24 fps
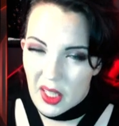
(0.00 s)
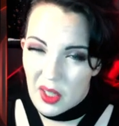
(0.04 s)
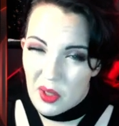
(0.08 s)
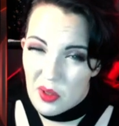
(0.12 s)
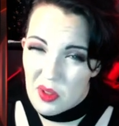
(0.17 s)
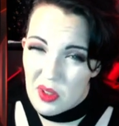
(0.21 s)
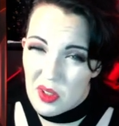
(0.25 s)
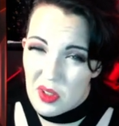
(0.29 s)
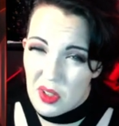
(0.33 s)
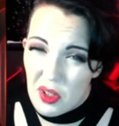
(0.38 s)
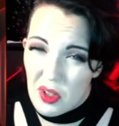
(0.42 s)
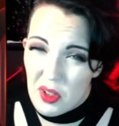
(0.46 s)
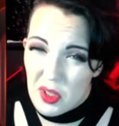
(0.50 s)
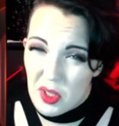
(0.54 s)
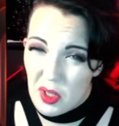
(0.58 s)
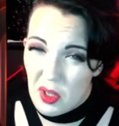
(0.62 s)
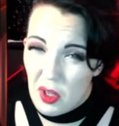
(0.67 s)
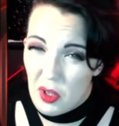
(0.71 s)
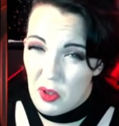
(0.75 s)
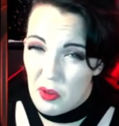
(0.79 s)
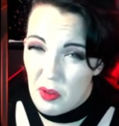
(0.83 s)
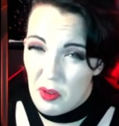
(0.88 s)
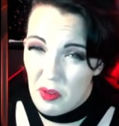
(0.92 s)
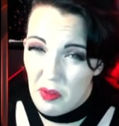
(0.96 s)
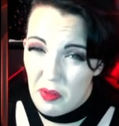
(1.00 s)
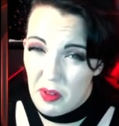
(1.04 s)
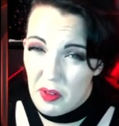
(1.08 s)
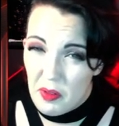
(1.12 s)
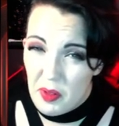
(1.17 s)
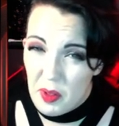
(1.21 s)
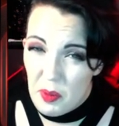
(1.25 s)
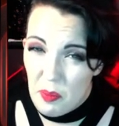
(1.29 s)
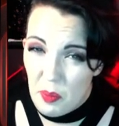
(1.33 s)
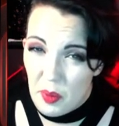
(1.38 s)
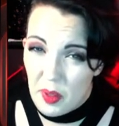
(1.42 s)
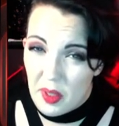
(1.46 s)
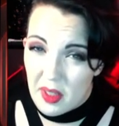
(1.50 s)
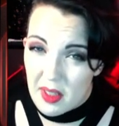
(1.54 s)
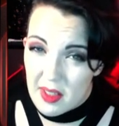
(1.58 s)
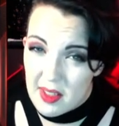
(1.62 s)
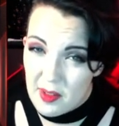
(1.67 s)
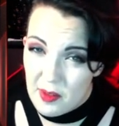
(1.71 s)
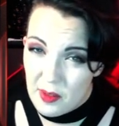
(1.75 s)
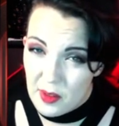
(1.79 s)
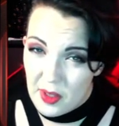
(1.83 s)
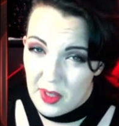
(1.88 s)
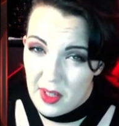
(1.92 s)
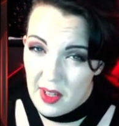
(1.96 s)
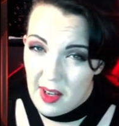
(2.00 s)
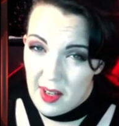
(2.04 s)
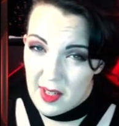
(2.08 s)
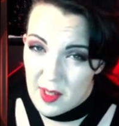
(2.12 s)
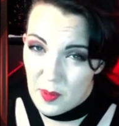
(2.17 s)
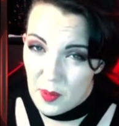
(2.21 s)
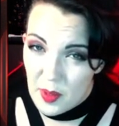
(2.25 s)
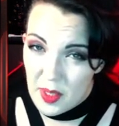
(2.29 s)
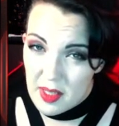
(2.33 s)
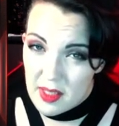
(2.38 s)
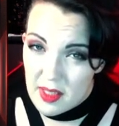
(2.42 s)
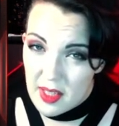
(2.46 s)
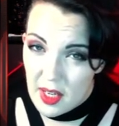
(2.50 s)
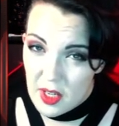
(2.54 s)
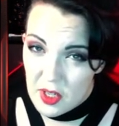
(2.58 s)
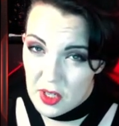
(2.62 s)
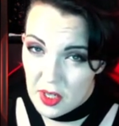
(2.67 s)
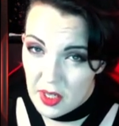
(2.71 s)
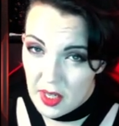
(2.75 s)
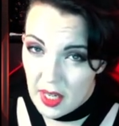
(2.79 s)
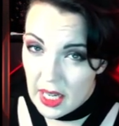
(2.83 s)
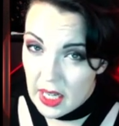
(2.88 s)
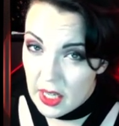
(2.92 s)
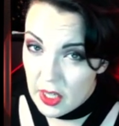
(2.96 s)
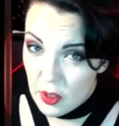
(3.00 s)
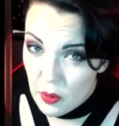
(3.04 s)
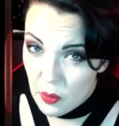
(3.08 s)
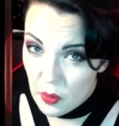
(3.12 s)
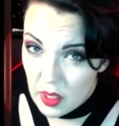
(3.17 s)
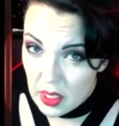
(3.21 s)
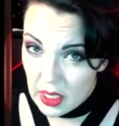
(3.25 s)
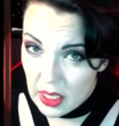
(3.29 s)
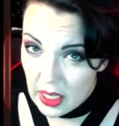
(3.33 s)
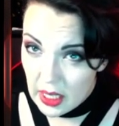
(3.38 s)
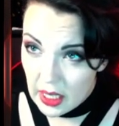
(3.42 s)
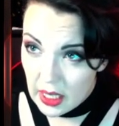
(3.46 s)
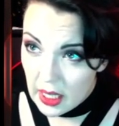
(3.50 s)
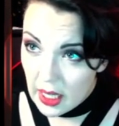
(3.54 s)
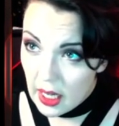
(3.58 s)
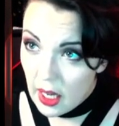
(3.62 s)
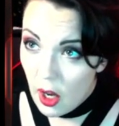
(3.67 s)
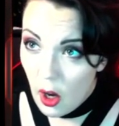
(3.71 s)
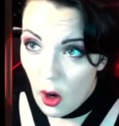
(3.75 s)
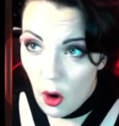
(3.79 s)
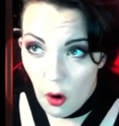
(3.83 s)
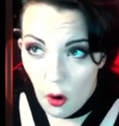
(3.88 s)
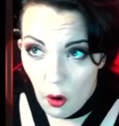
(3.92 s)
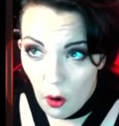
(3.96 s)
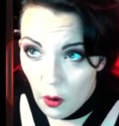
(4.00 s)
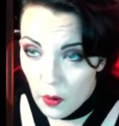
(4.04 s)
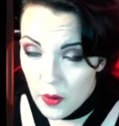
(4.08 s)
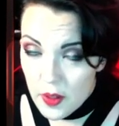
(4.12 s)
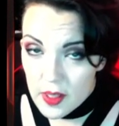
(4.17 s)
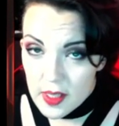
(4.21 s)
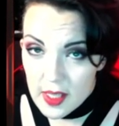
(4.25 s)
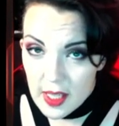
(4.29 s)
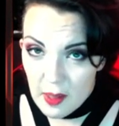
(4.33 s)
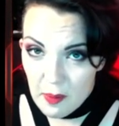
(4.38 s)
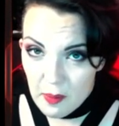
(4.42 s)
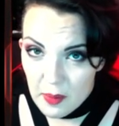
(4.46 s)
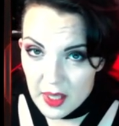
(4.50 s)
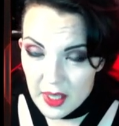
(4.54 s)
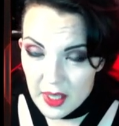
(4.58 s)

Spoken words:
I used to charge $150 for a cosplay session, and you would get all the same